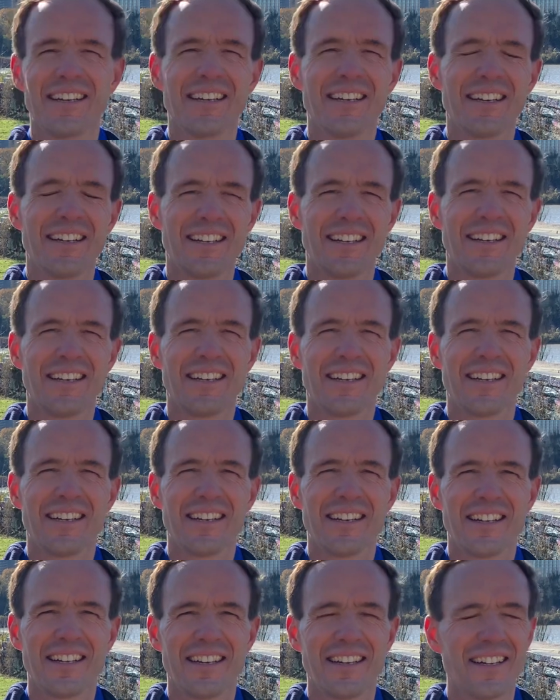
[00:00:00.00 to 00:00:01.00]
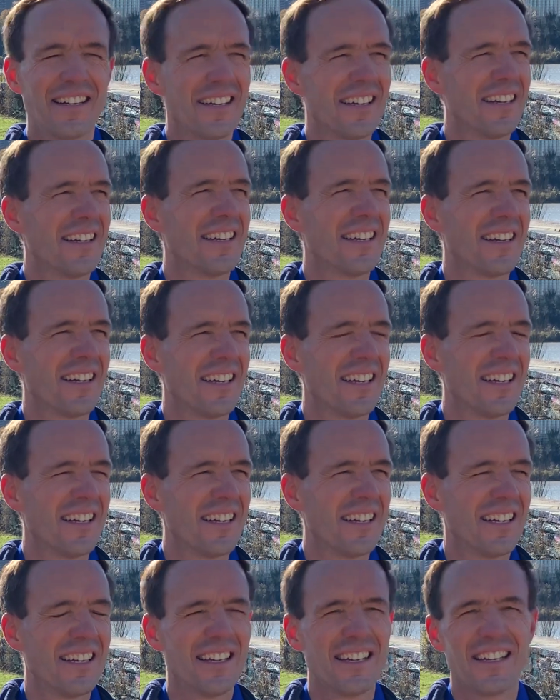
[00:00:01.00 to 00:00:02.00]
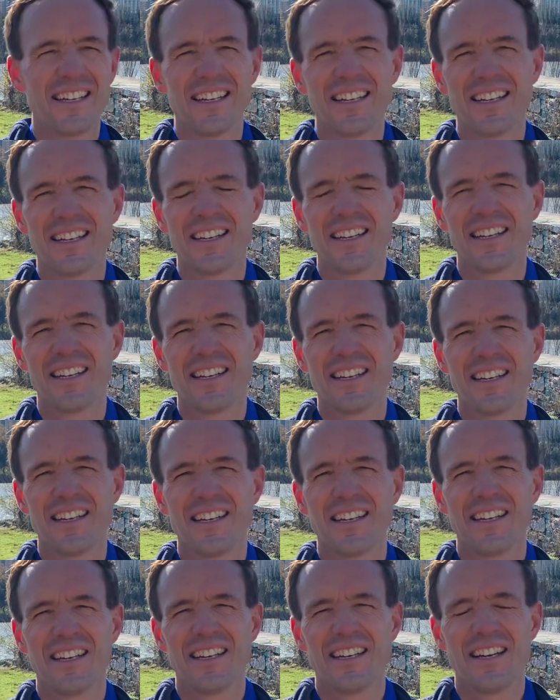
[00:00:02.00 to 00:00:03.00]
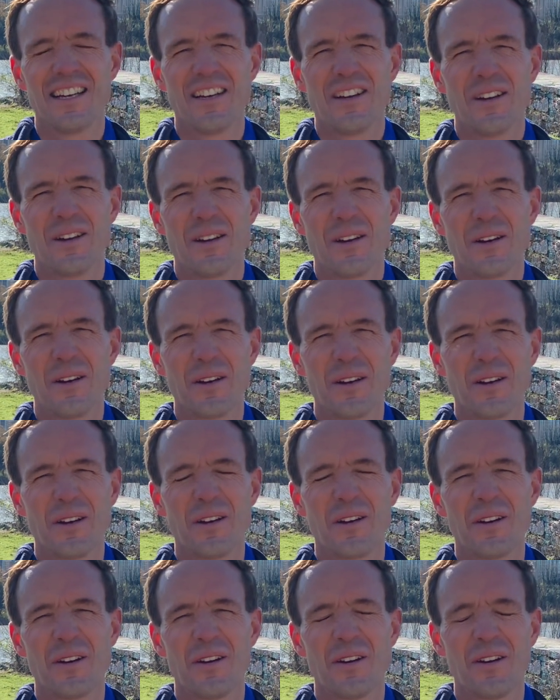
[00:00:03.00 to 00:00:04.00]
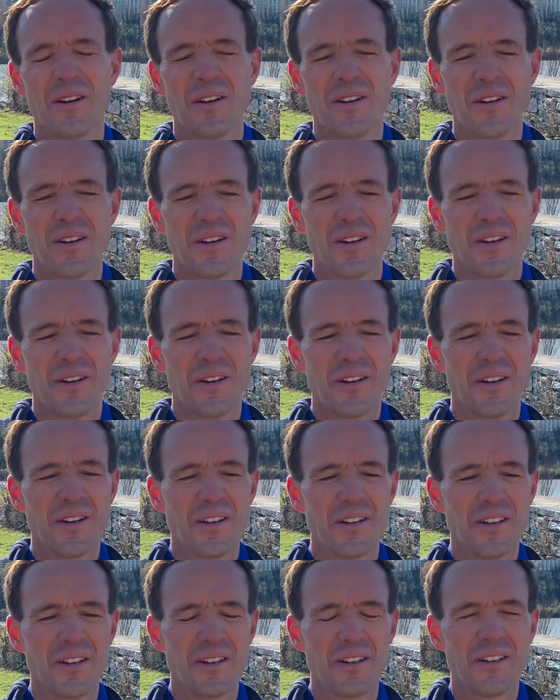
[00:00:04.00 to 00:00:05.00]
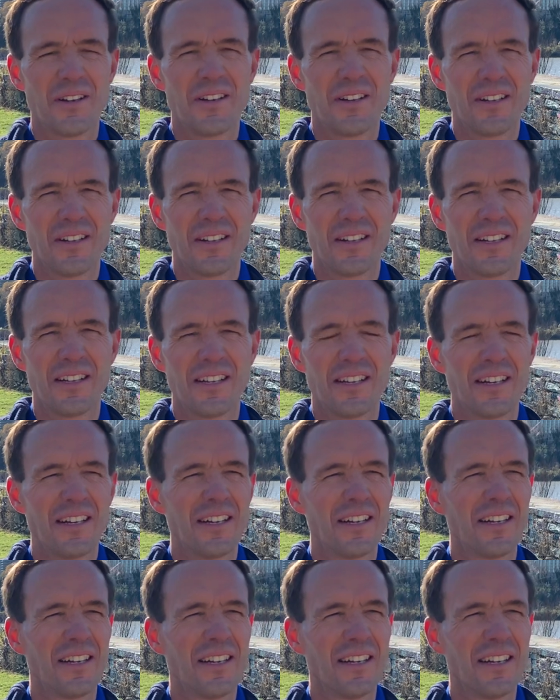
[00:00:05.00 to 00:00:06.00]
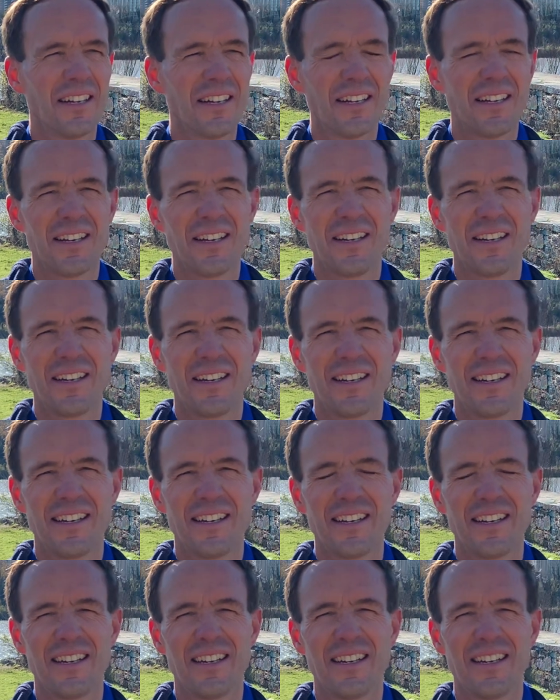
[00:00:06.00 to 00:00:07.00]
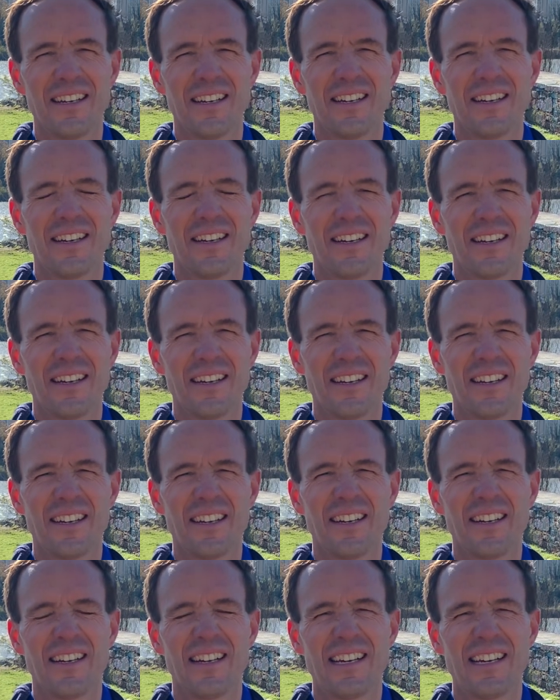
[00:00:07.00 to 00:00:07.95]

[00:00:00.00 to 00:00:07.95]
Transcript: This person isn't speaking.